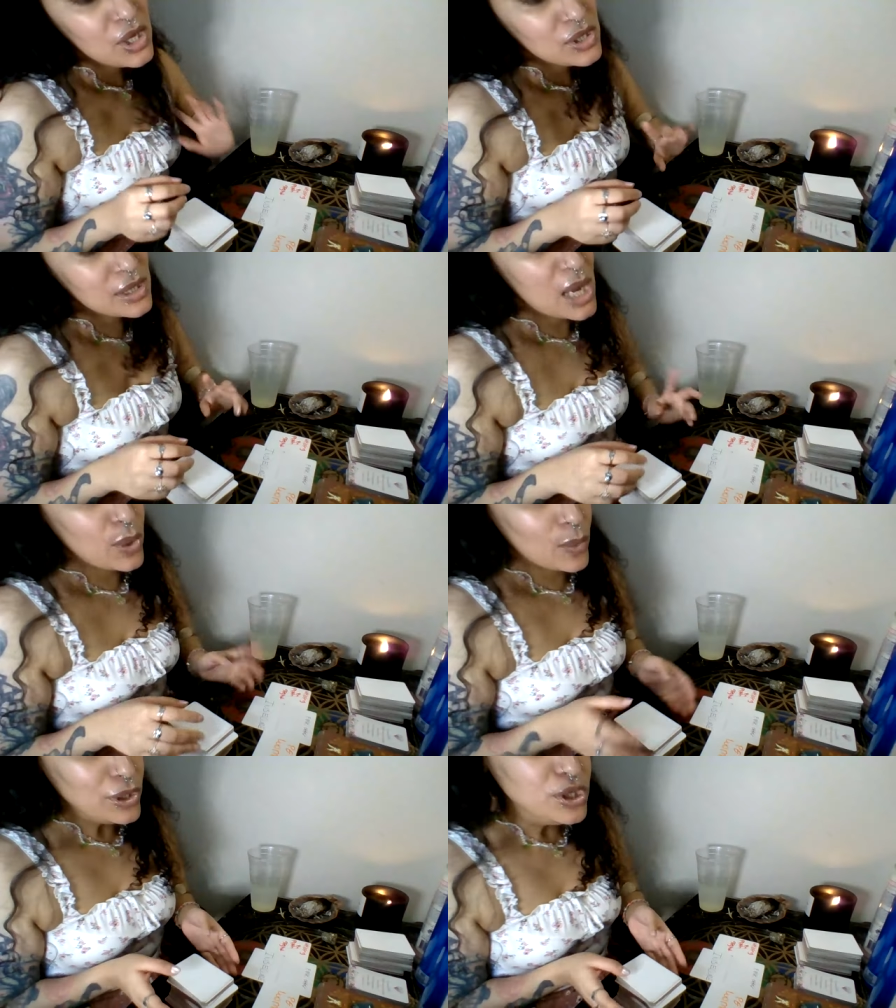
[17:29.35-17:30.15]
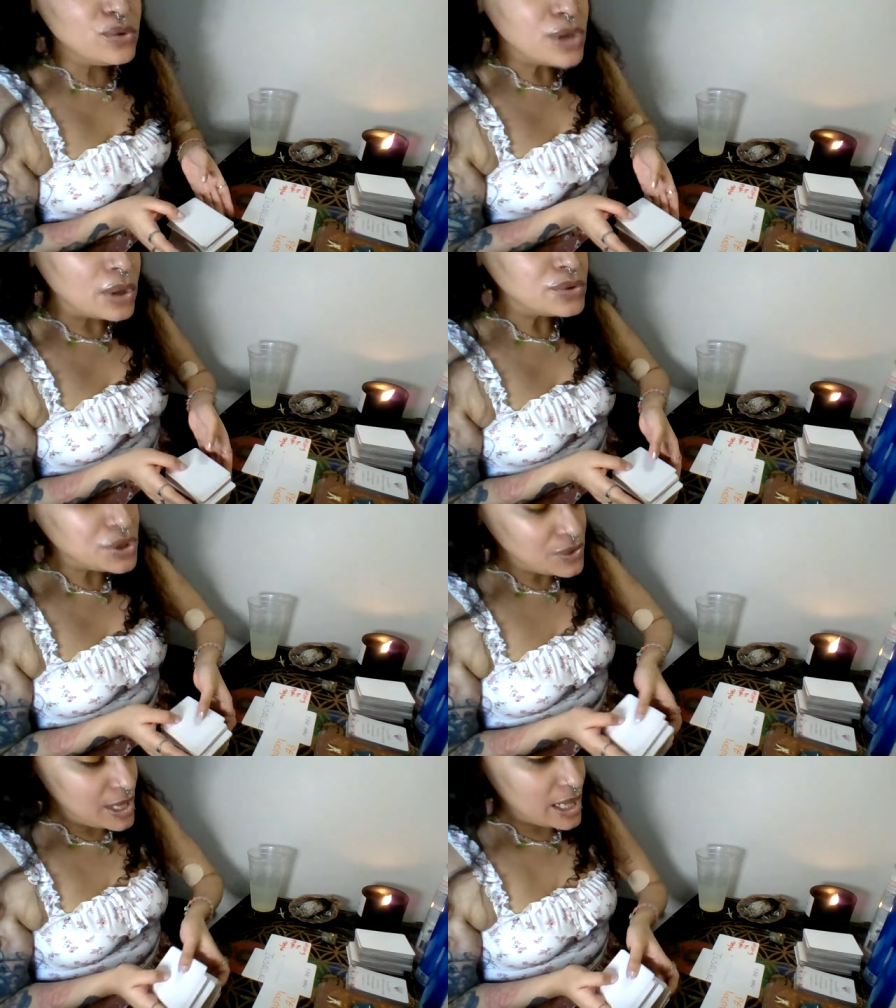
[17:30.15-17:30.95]
So that way when you don't
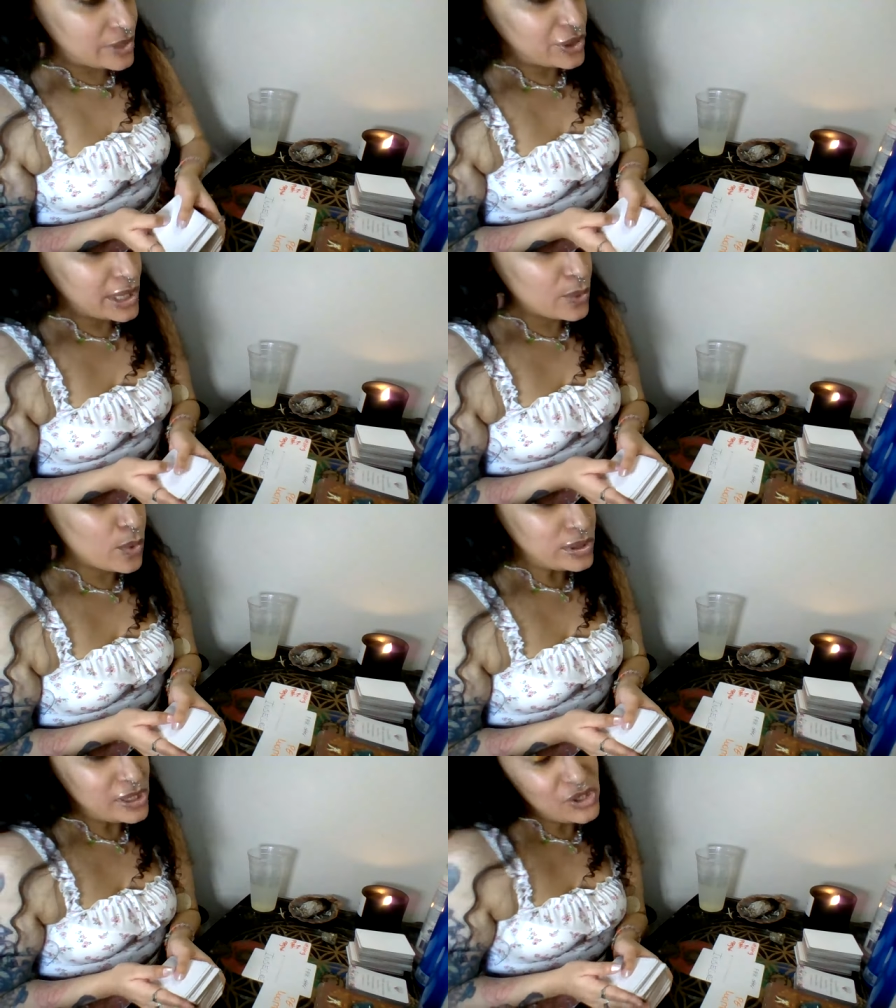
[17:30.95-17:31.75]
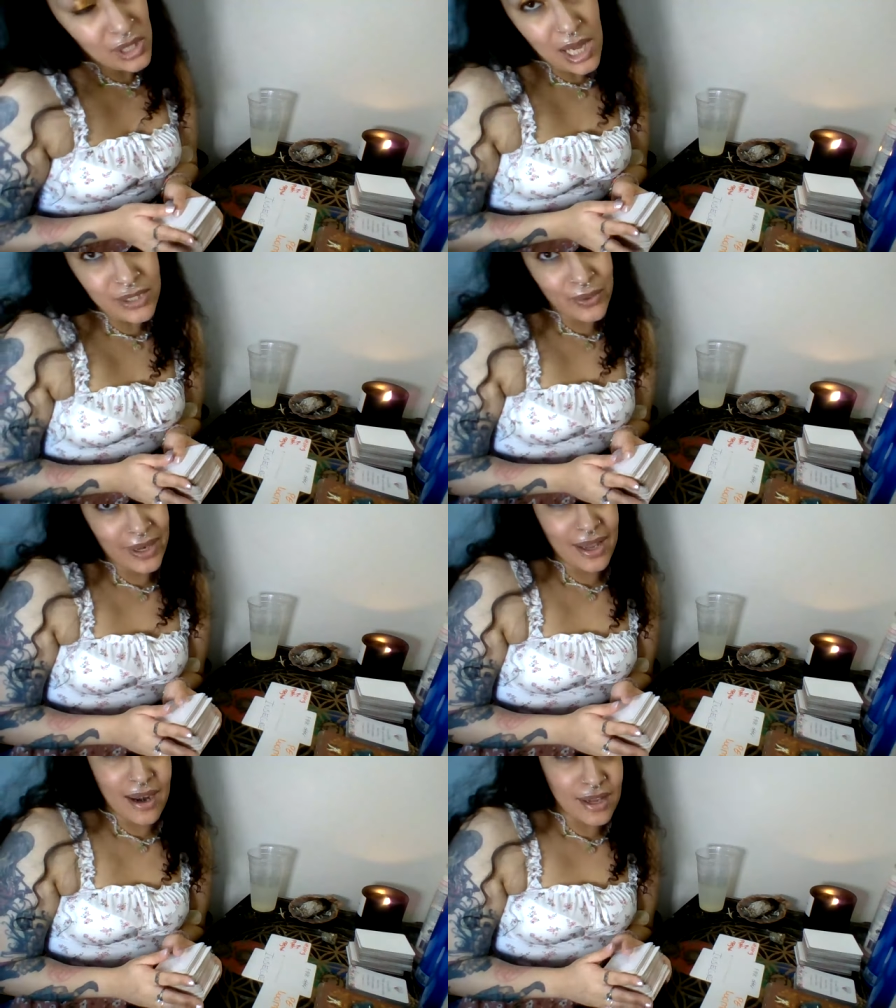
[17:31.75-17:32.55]
do it, they're like, well, since you're not doing
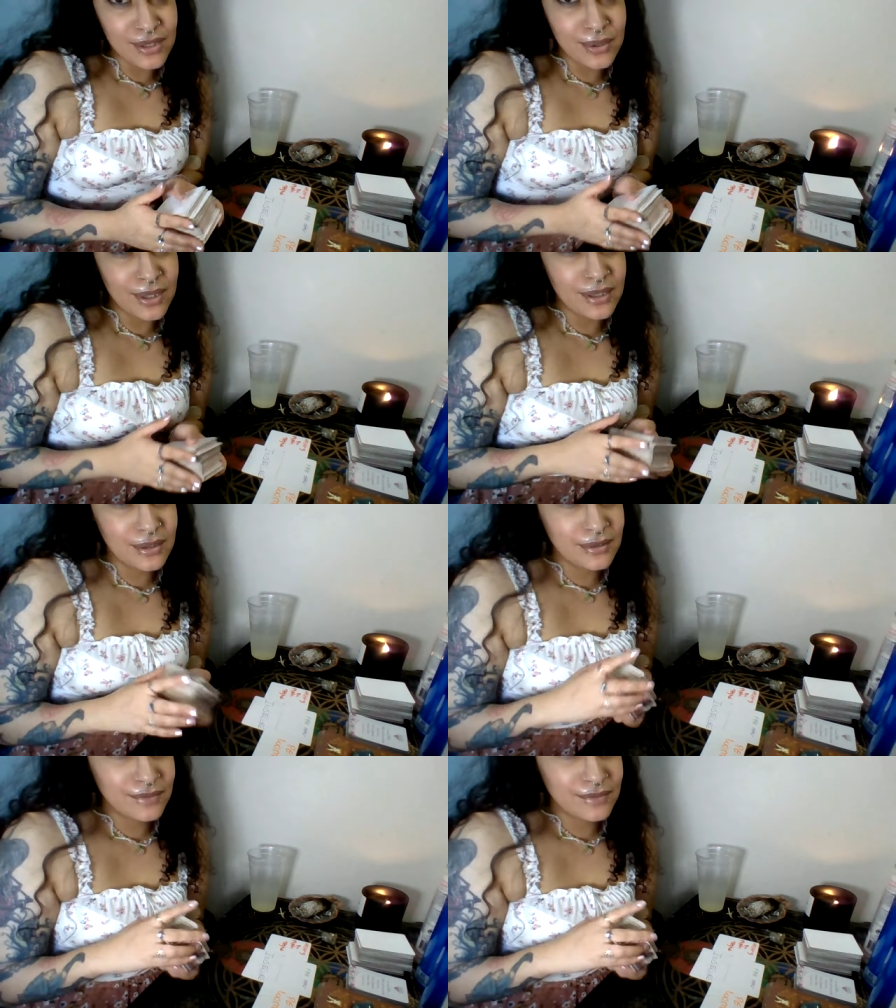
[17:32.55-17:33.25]
it, can I do it?